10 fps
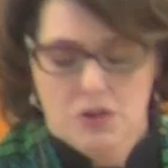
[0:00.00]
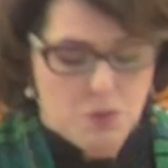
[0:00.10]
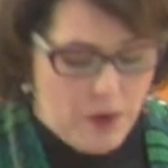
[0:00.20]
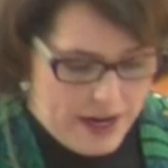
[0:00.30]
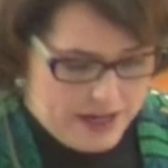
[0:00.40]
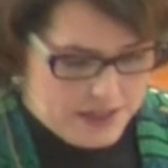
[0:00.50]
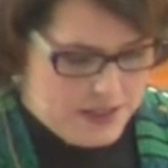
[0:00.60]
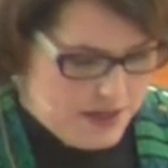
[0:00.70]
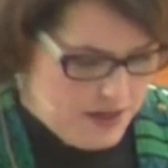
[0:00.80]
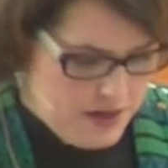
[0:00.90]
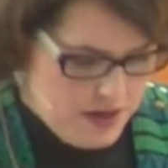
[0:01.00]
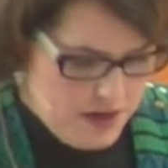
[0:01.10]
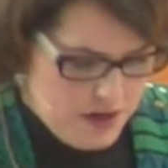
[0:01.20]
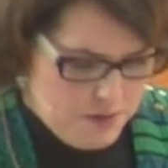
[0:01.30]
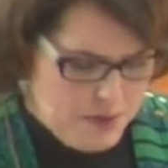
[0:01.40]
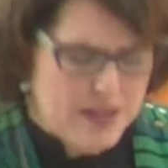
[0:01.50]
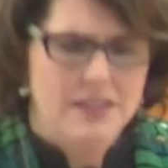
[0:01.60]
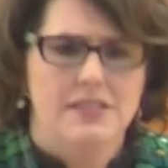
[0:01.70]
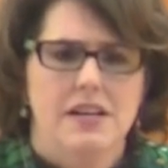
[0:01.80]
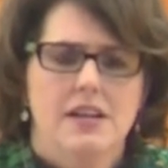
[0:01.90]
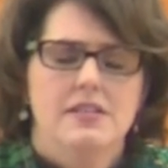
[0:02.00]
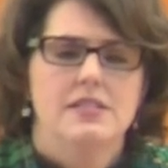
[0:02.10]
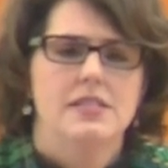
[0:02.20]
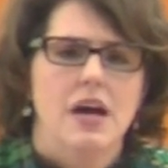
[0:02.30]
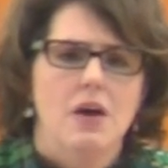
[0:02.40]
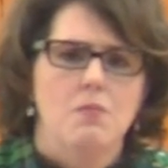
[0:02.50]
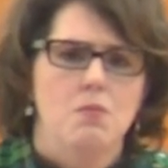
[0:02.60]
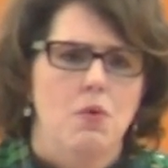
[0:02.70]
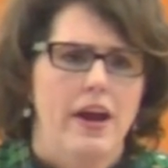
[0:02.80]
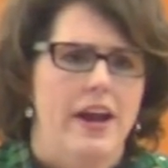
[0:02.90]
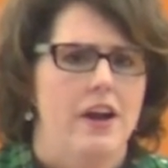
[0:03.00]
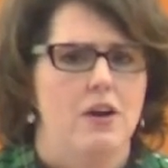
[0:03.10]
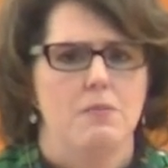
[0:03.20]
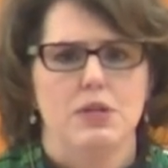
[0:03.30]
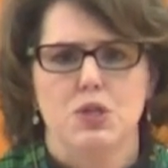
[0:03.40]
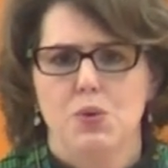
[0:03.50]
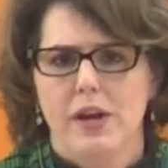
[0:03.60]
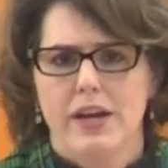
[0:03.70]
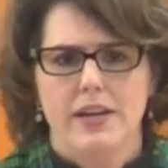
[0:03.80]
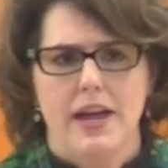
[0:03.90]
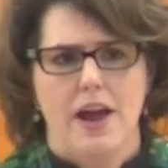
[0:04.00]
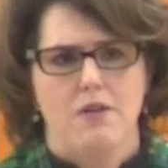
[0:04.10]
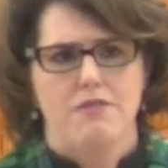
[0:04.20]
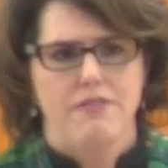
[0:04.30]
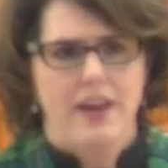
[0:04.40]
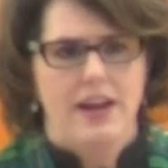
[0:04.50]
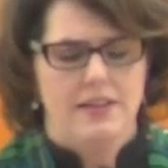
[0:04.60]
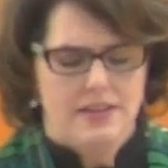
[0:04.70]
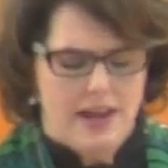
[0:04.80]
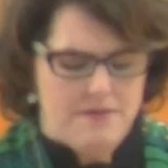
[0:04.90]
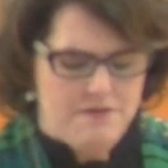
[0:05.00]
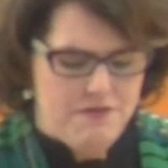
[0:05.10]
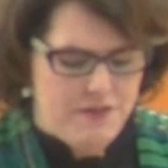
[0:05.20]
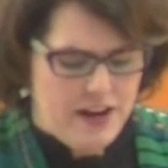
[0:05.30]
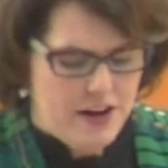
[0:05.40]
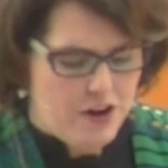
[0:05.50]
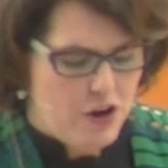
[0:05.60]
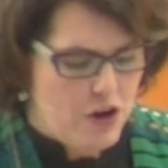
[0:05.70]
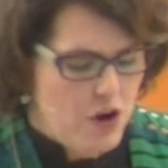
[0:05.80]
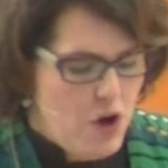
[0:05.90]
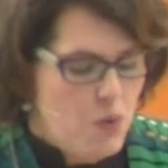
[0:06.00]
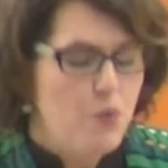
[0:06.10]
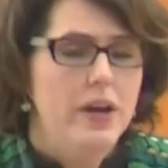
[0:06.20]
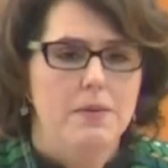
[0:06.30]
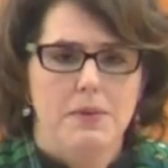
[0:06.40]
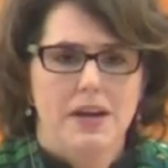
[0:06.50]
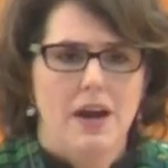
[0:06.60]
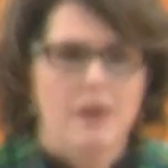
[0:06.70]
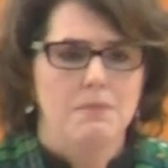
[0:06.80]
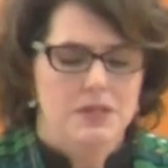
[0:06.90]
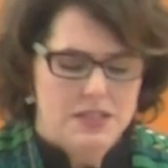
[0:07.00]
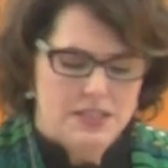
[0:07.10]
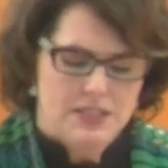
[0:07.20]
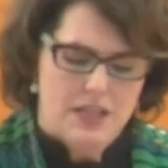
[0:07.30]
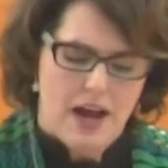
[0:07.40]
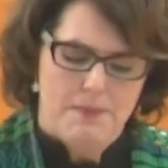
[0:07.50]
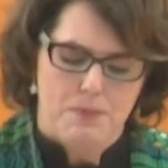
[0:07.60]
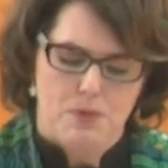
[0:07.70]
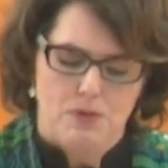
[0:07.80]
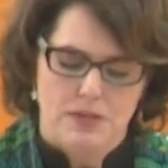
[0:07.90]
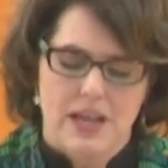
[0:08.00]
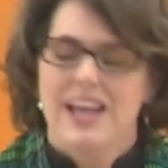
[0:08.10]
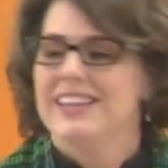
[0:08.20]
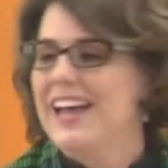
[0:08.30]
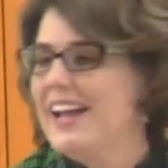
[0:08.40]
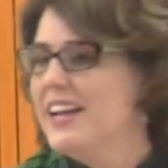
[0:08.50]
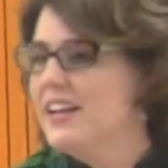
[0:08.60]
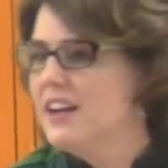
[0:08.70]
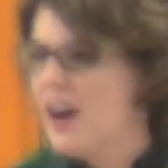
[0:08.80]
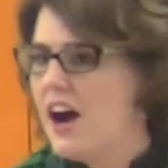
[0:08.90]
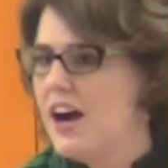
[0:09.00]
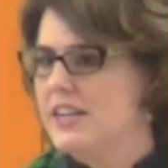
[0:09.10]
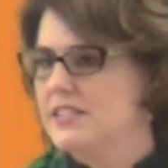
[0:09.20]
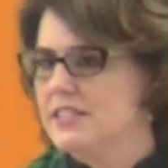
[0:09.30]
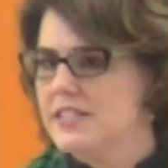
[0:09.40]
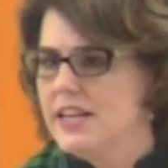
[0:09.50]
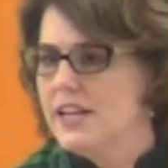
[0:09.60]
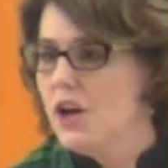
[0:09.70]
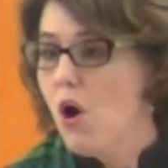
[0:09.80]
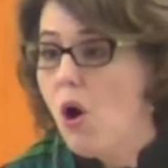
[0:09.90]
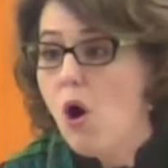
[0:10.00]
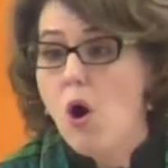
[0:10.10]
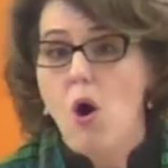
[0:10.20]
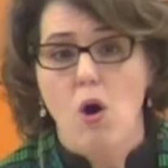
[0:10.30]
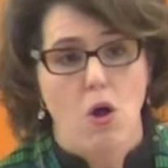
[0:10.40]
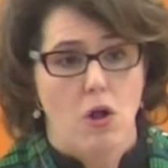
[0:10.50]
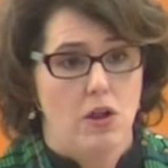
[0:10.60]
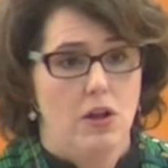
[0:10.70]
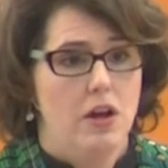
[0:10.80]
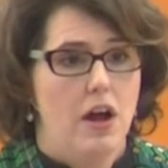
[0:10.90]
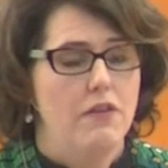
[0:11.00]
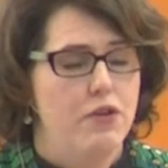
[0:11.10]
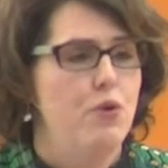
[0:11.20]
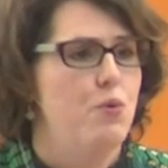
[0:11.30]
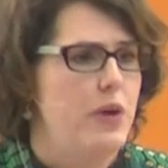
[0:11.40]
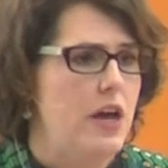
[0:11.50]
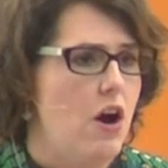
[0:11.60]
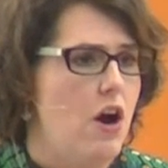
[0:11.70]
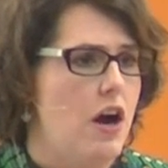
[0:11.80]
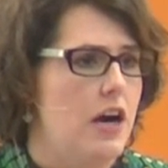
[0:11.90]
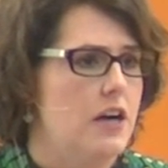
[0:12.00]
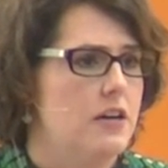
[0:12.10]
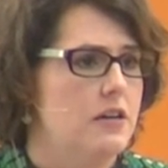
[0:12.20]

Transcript: Wait because somewhere between our faith and fear, we become disciples, letting God see all of who we are,